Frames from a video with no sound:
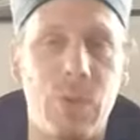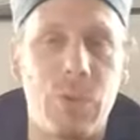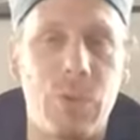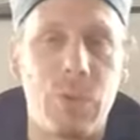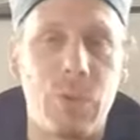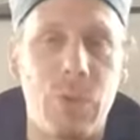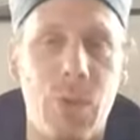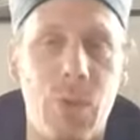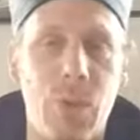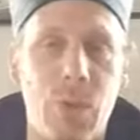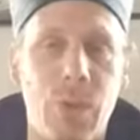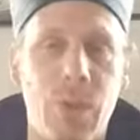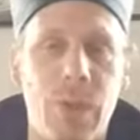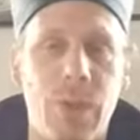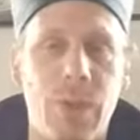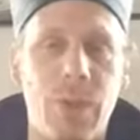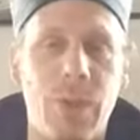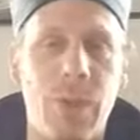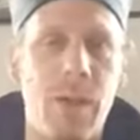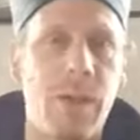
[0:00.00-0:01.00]
even know.
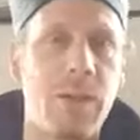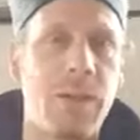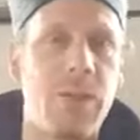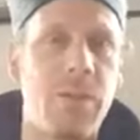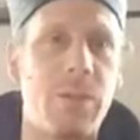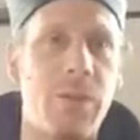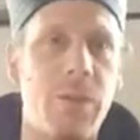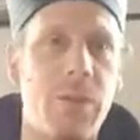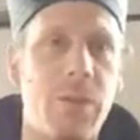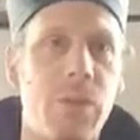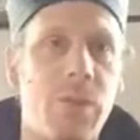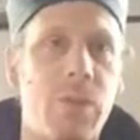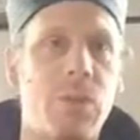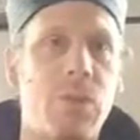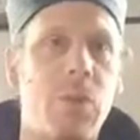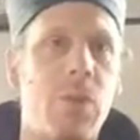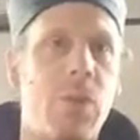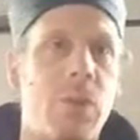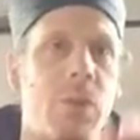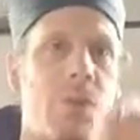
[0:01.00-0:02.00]
And there's videos
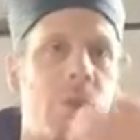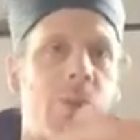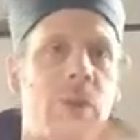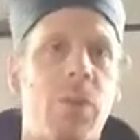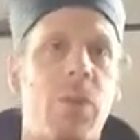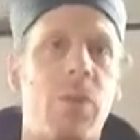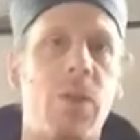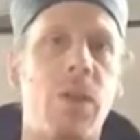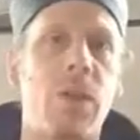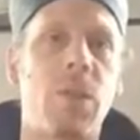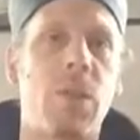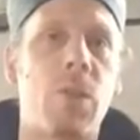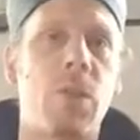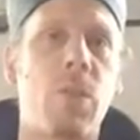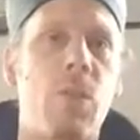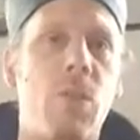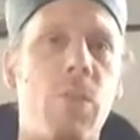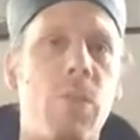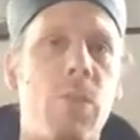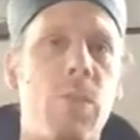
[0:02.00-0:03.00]
also in our
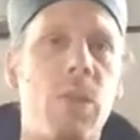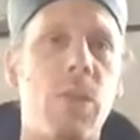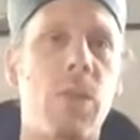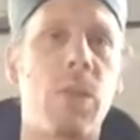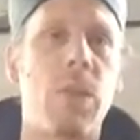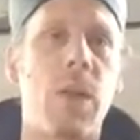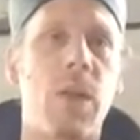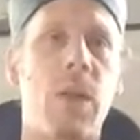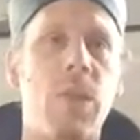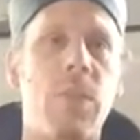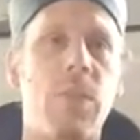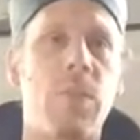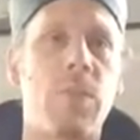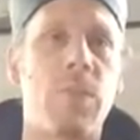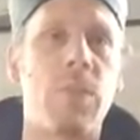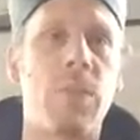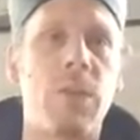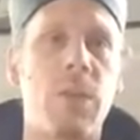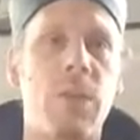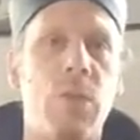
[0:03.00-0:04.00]
group,
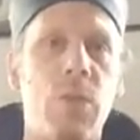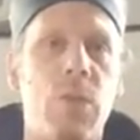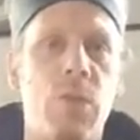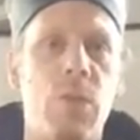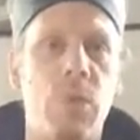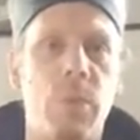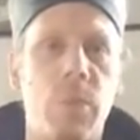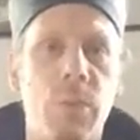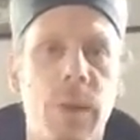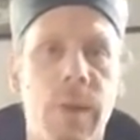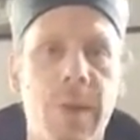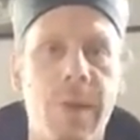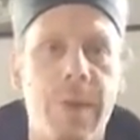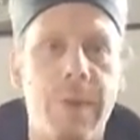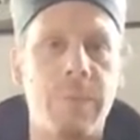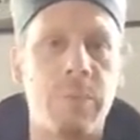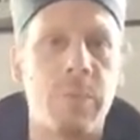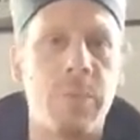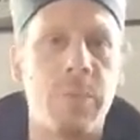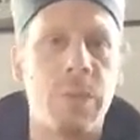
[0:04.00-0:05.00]
Daoism in Europe.
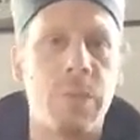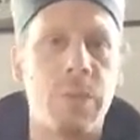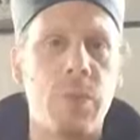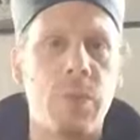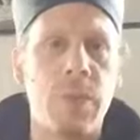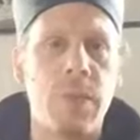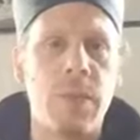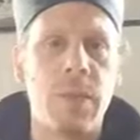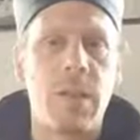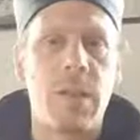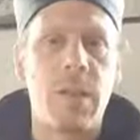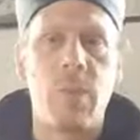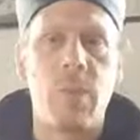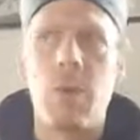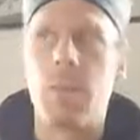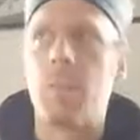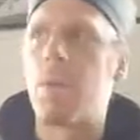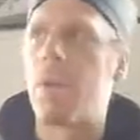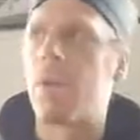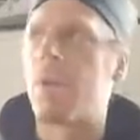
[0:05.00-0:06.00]
Just recently,
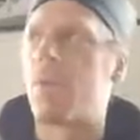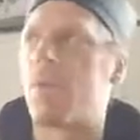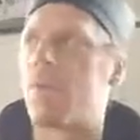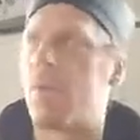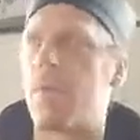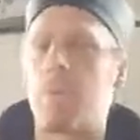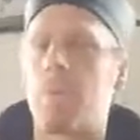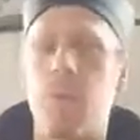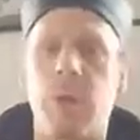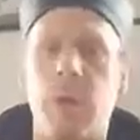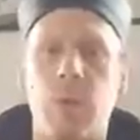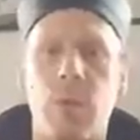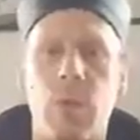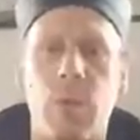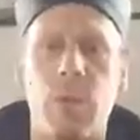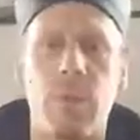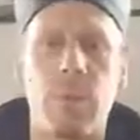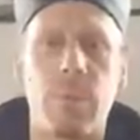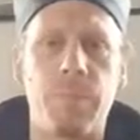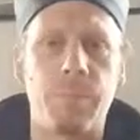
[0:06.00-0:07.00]
one brother from
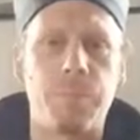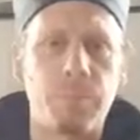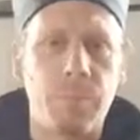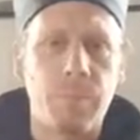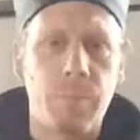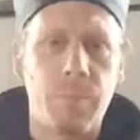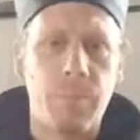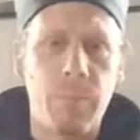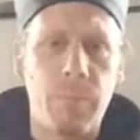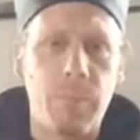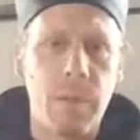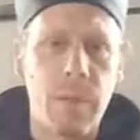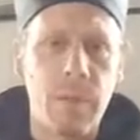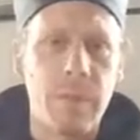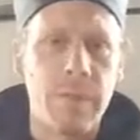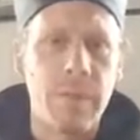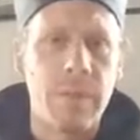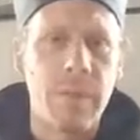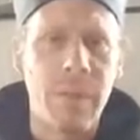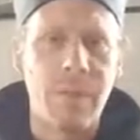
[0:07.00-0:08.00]
Guangzhou,
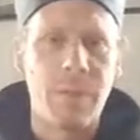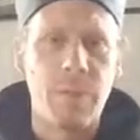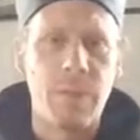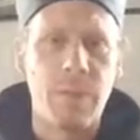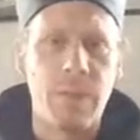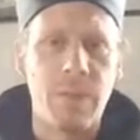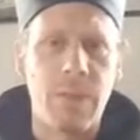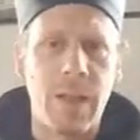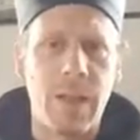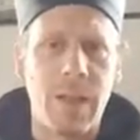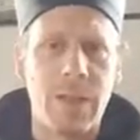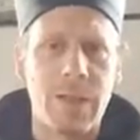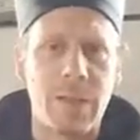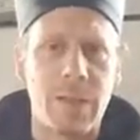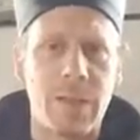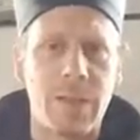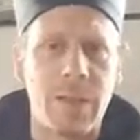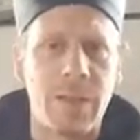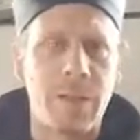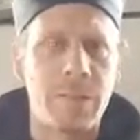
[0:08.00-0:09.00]
he's expert in
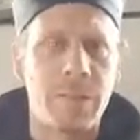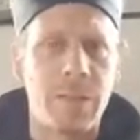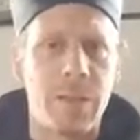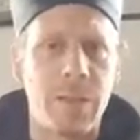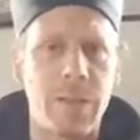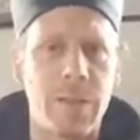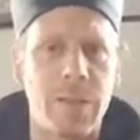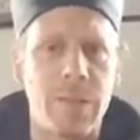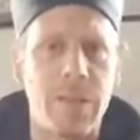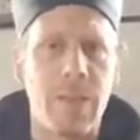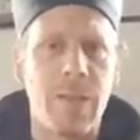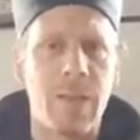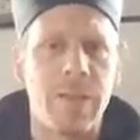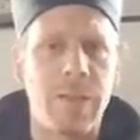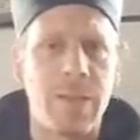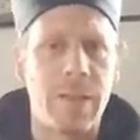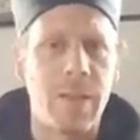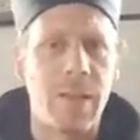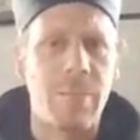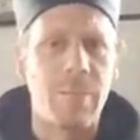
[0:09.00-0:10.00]
exorcism, he sent
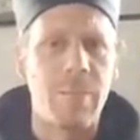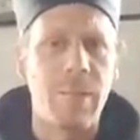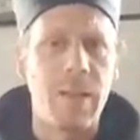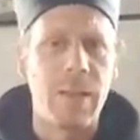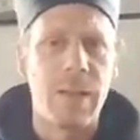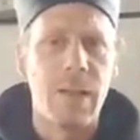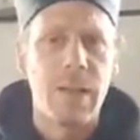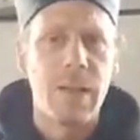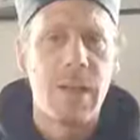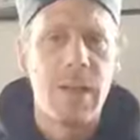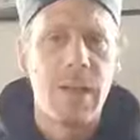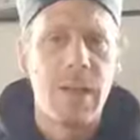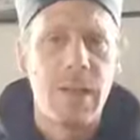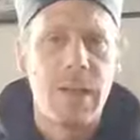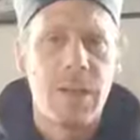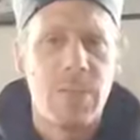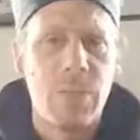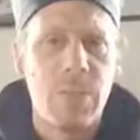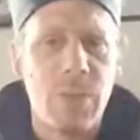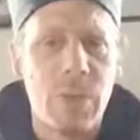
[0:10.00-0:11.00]
some
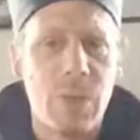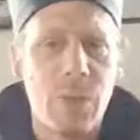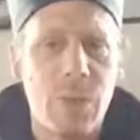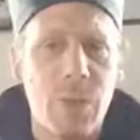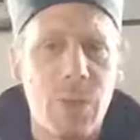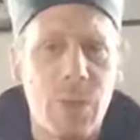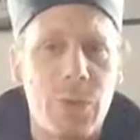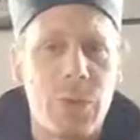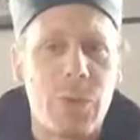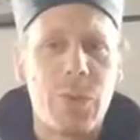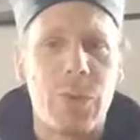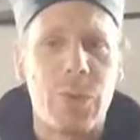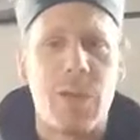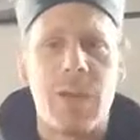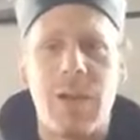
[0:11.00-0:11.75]
videos.